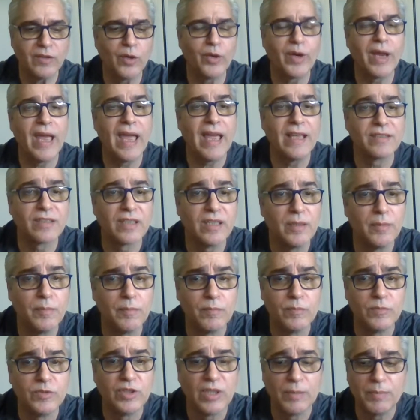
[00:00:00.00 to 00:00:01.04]
They're
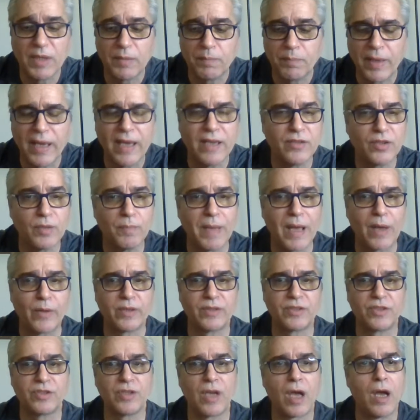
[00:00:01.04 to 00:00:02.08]
asking Jimmy Page
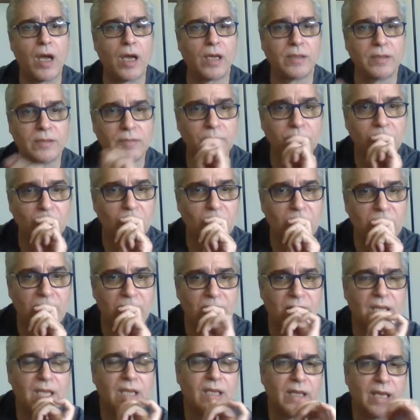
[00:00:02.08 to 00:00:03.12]
about a song,
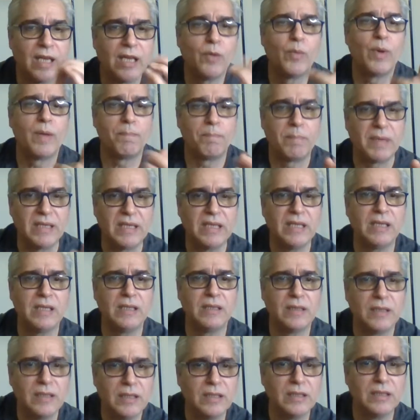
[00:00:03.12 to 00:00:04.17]
and it went
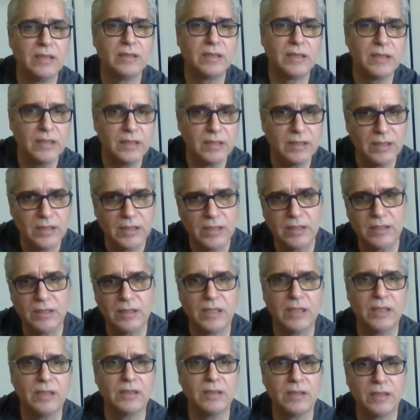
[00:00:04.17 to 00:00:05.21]
ding ding ding ding
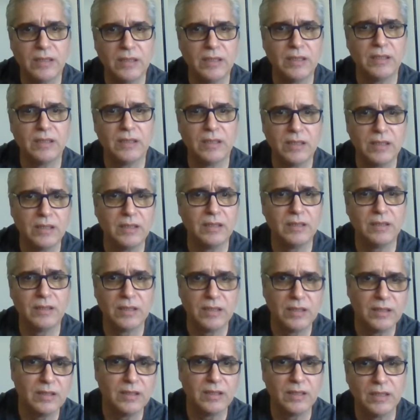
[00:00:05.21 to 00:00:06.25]
ding ding ding ding
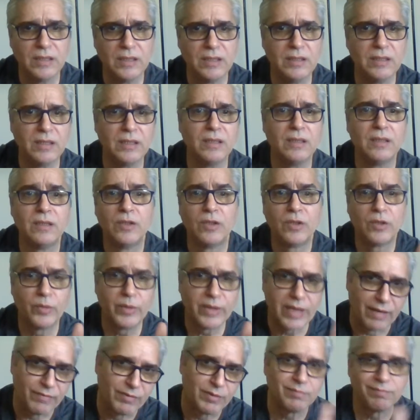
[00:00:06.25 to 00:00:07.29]
ding ding,
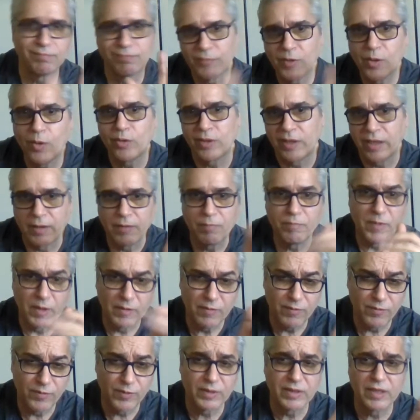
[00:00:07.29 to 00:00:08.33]
whatever. Okay,
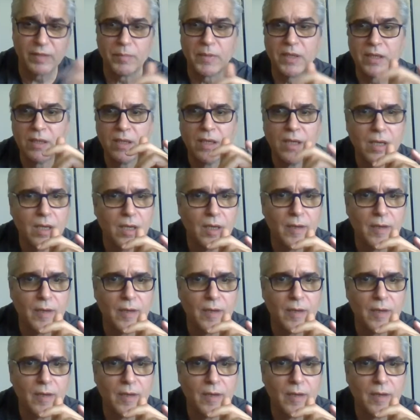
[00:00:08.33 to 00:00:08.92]
forgive me.